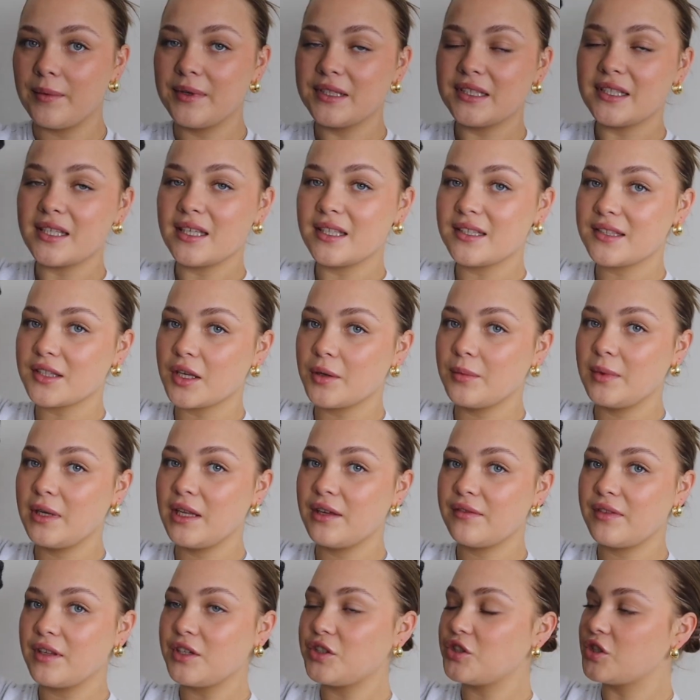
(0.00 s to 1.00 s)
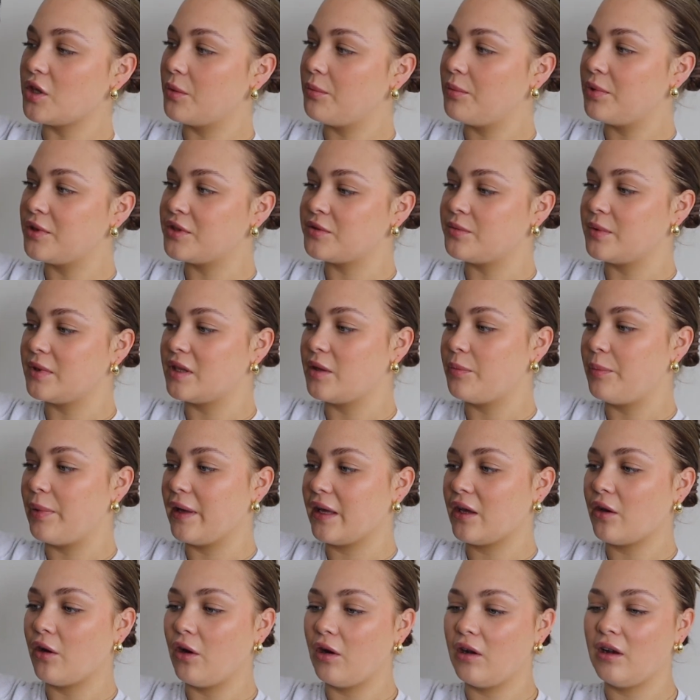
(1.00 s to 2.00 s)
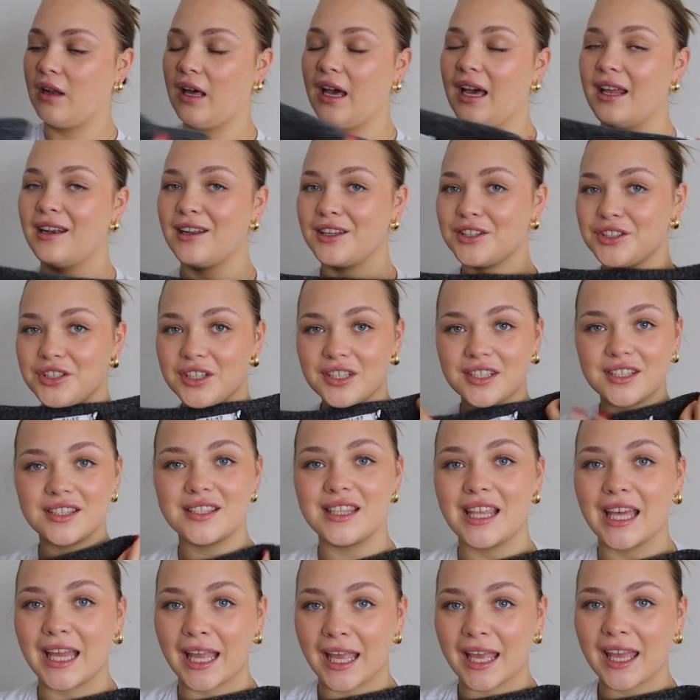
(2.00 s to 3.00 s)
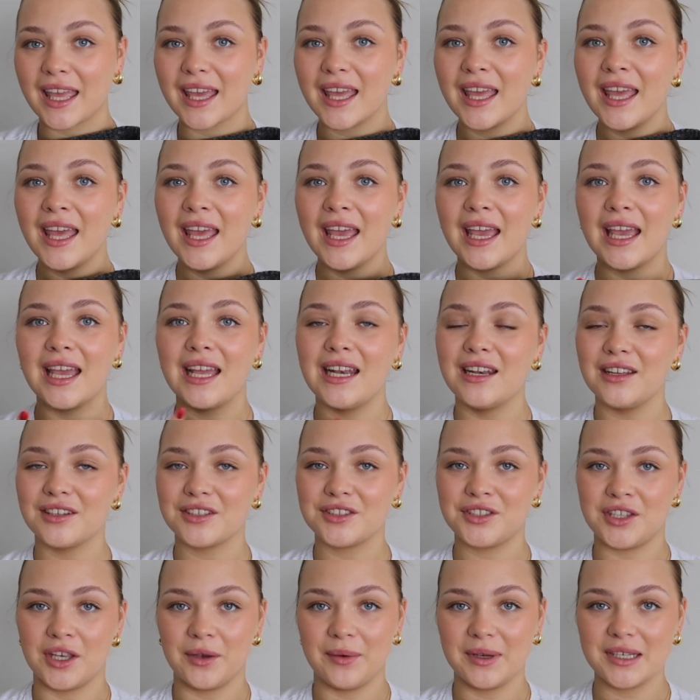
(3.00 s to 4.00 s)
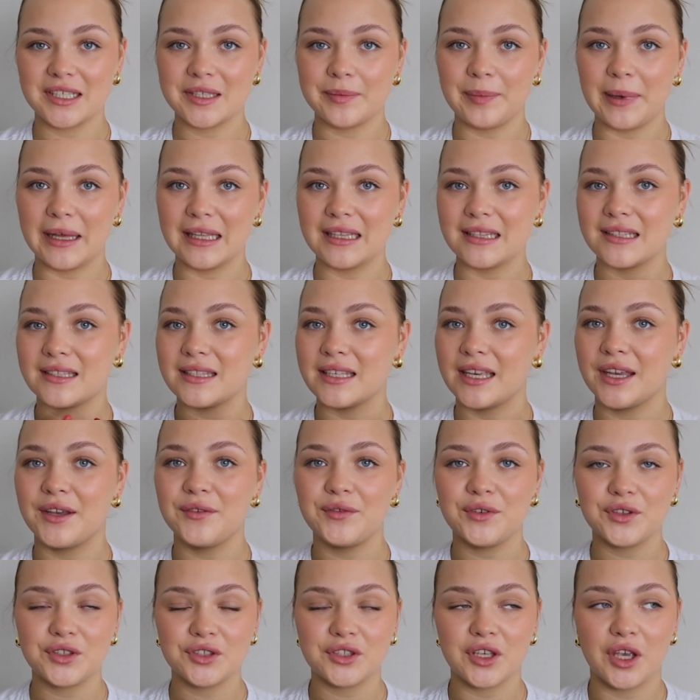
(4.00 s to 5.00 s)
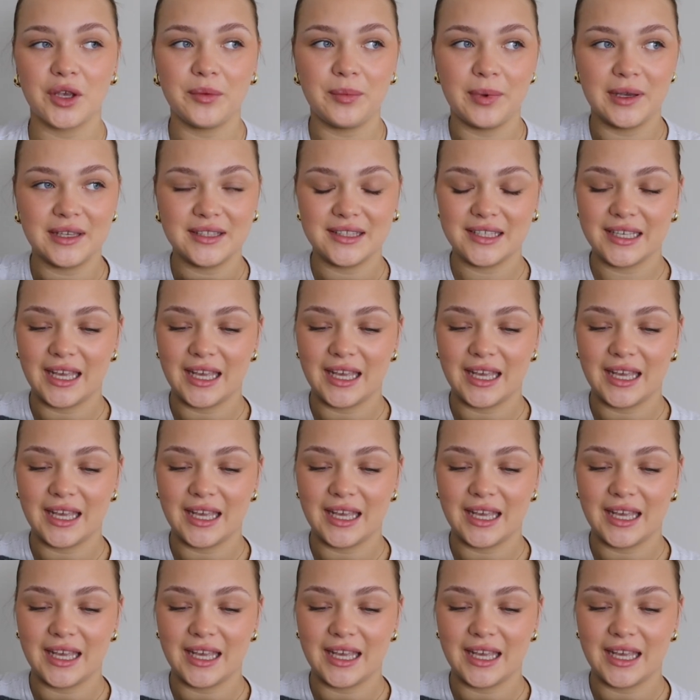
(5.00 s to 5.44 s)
been seeing so many of these jumpers with the big collar and I just think it looks so expensive, so put